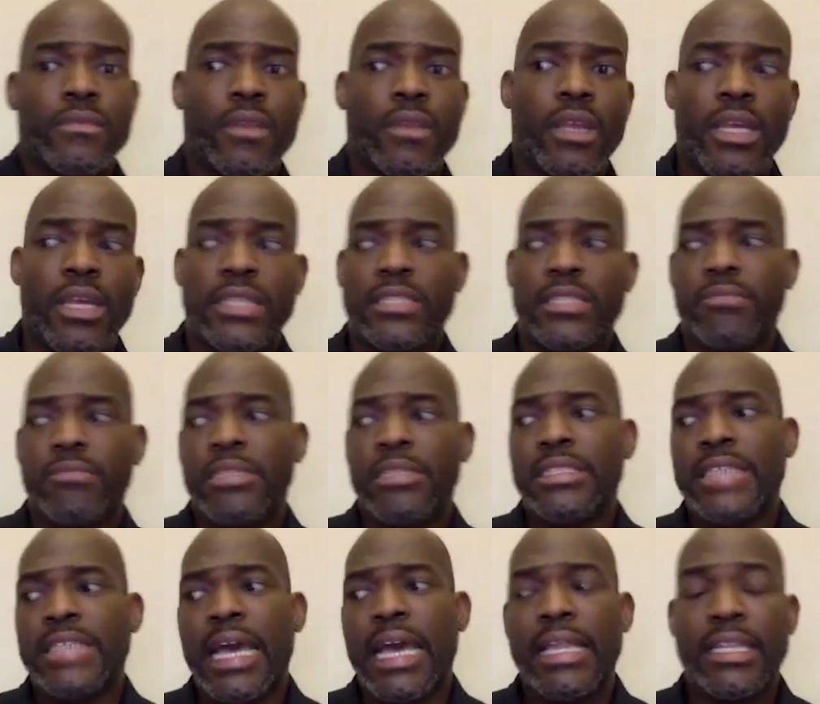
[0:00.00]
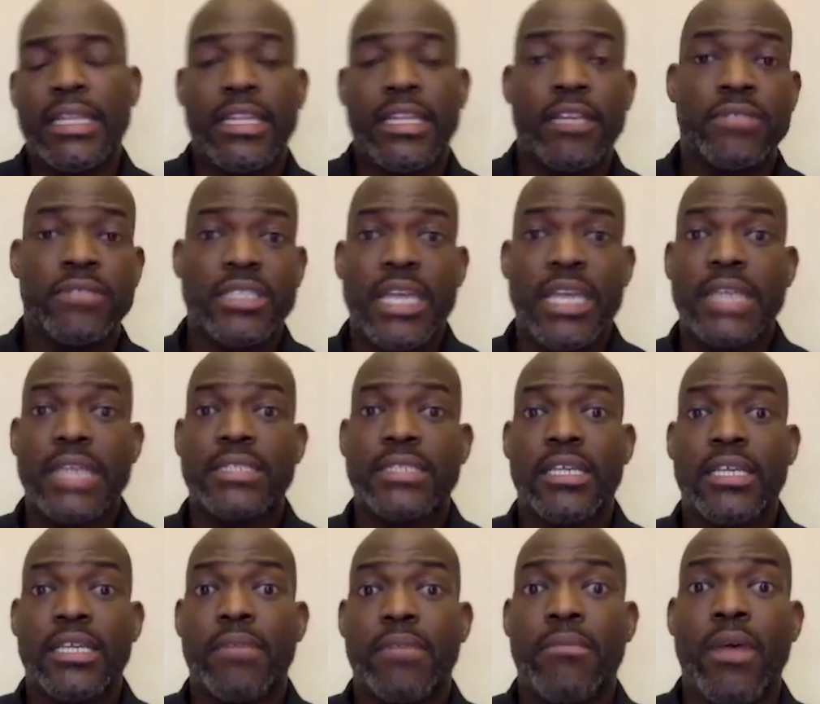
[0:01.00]
saying to
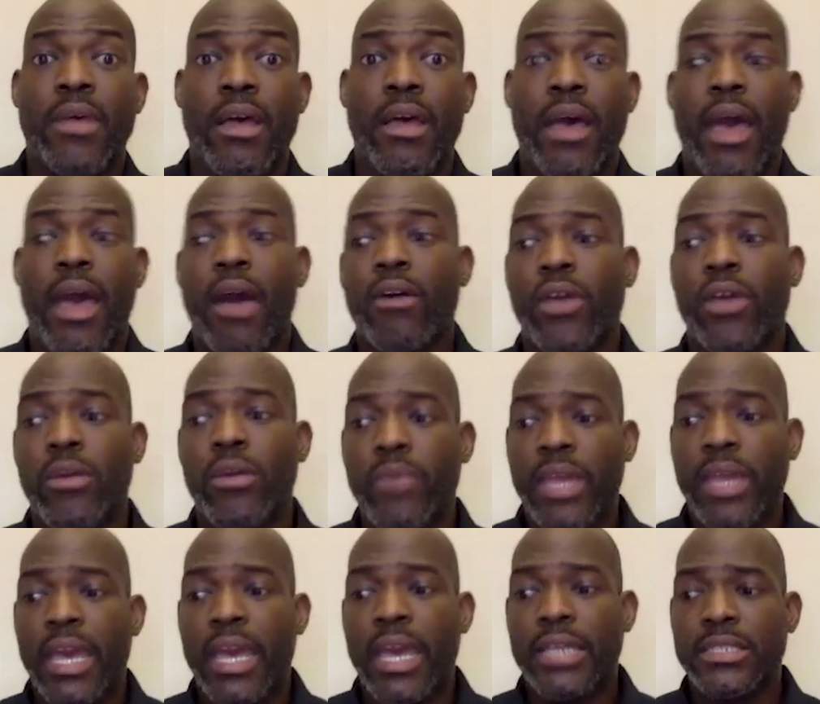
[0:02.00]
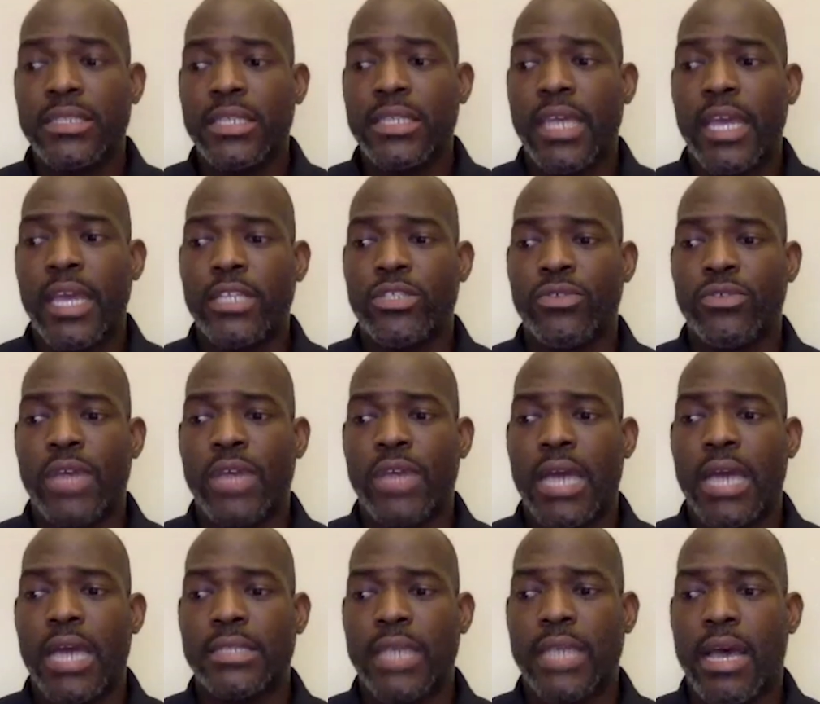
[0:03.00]
them, how can we educate you
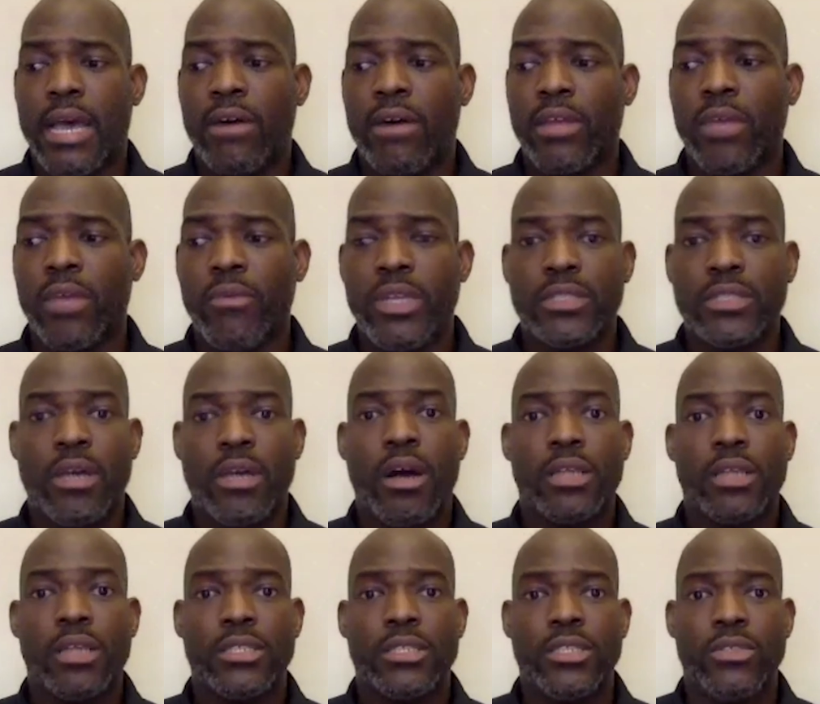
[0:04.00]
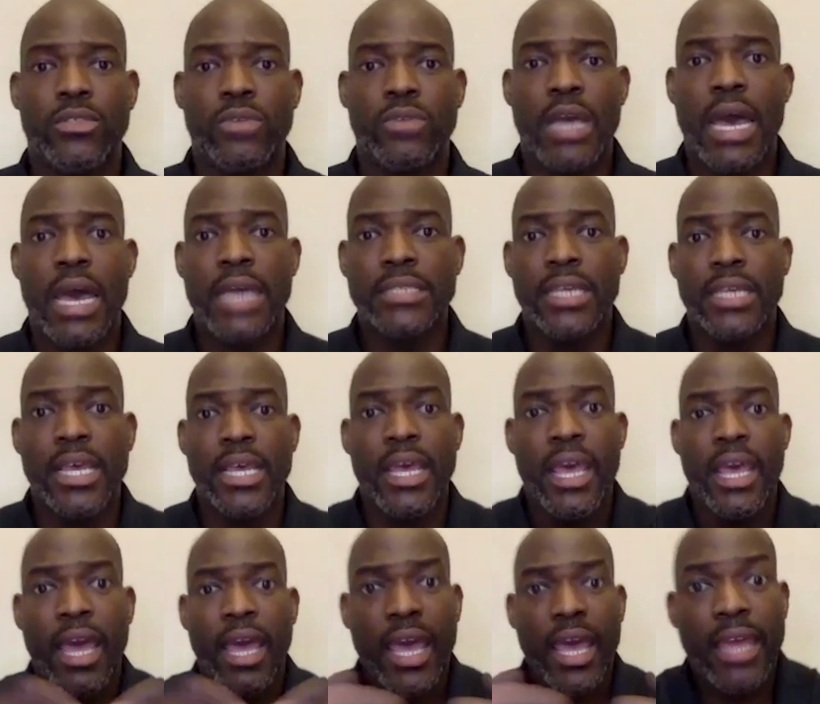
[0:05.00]
guys? How can we talk to you guys?
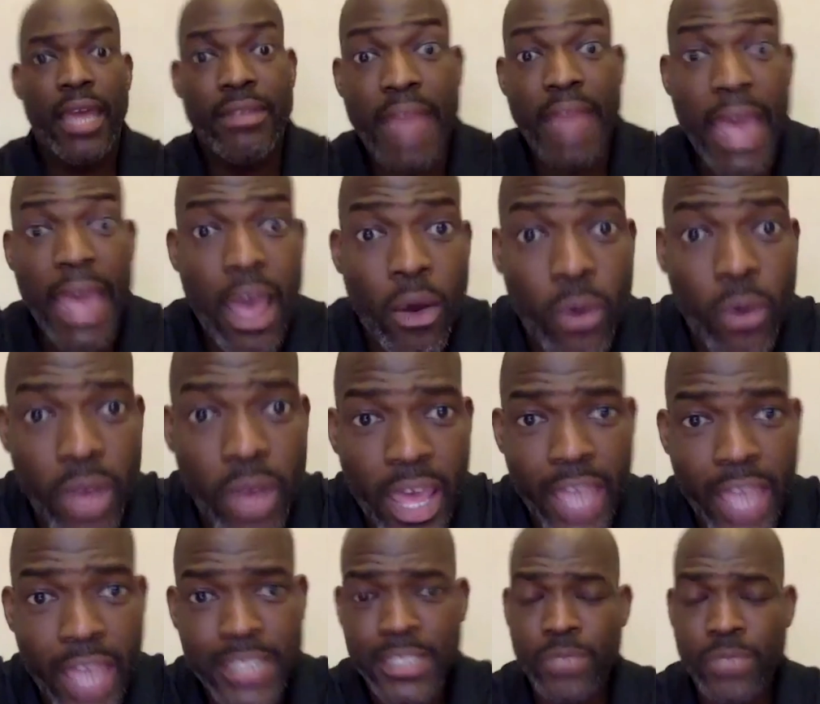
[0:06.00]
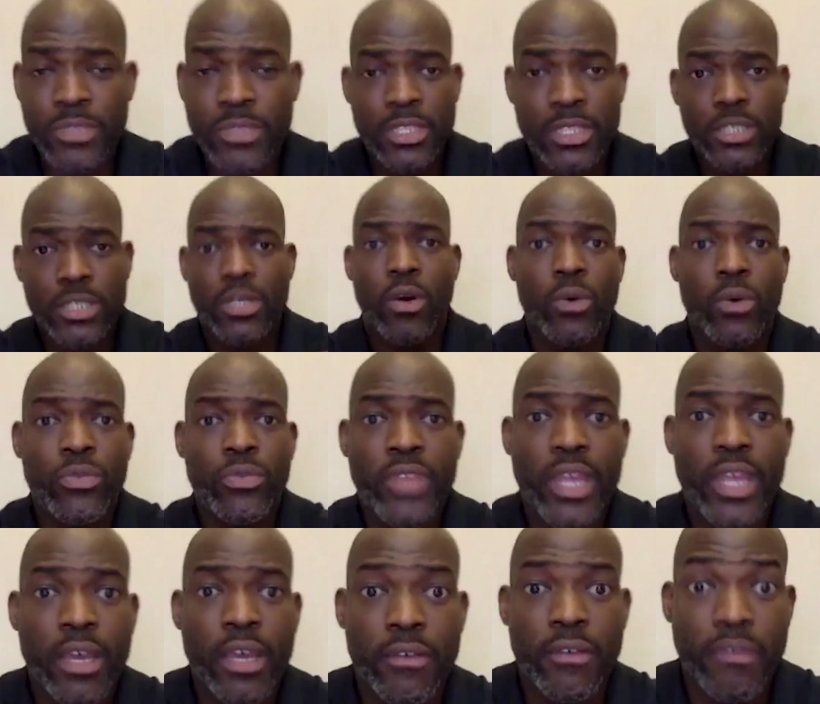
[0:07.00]
And now, actually, with this whole
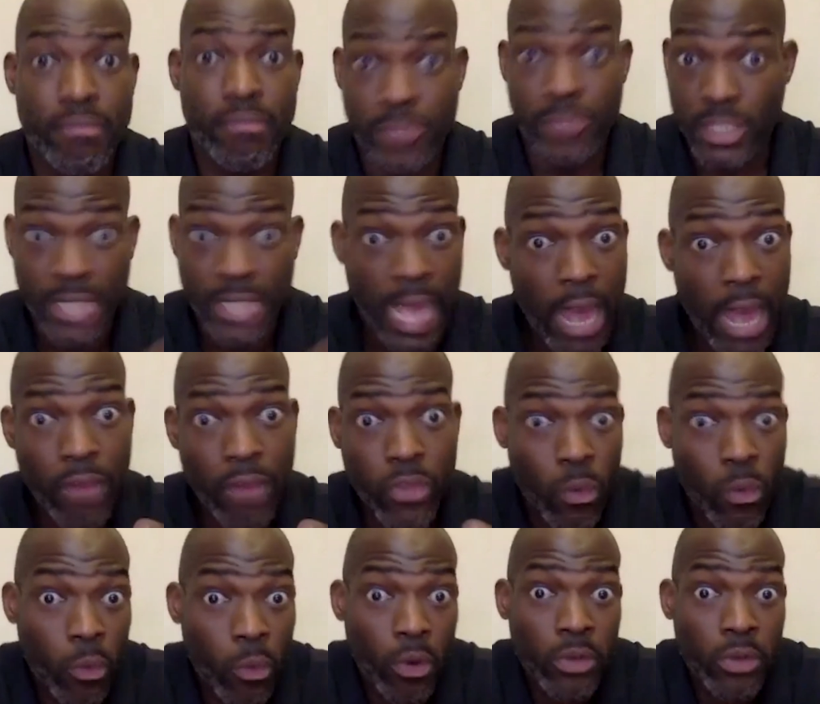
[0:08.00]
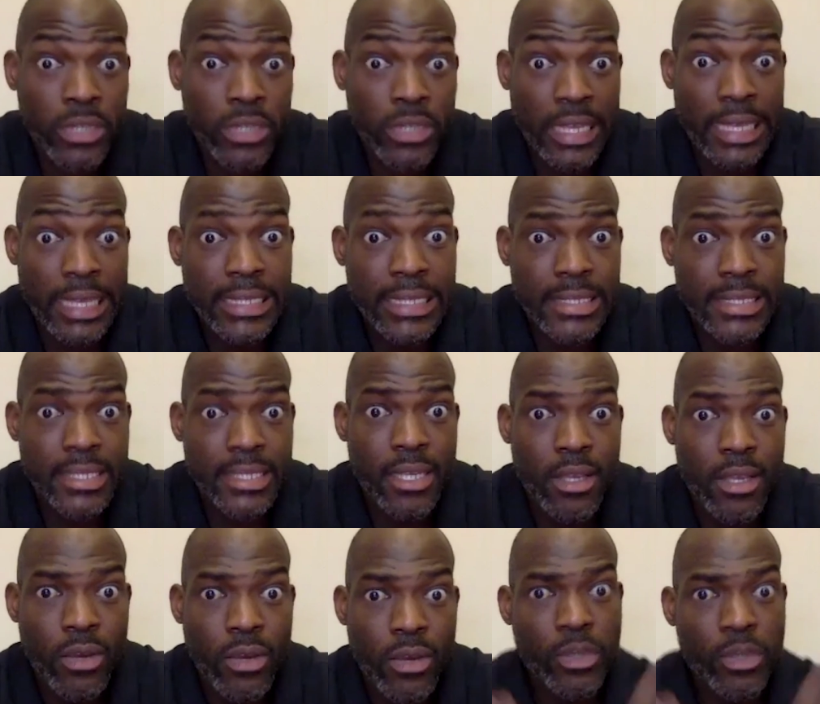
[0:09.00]
thing of just how the world is,
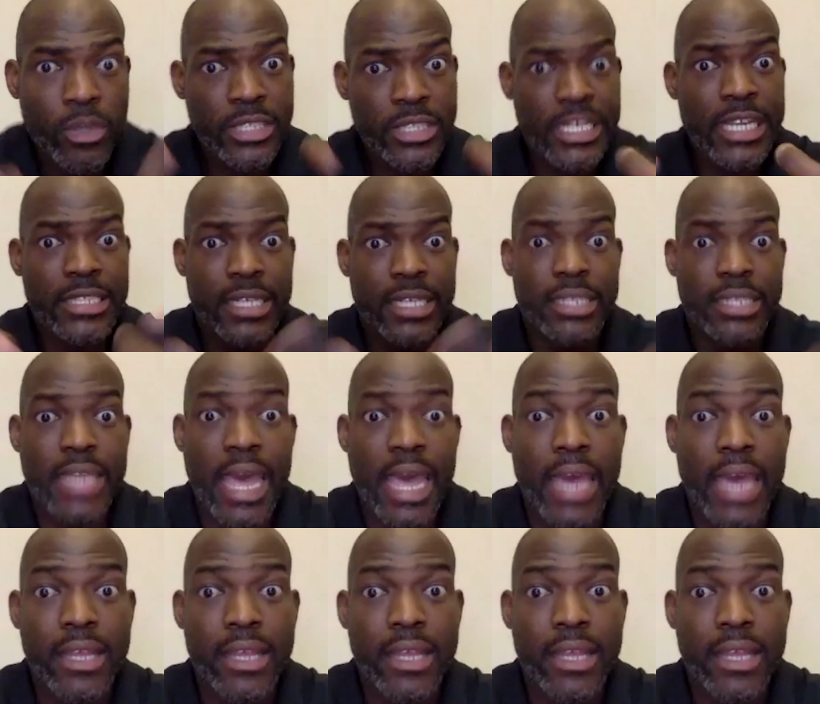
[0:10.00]
we're teaching that.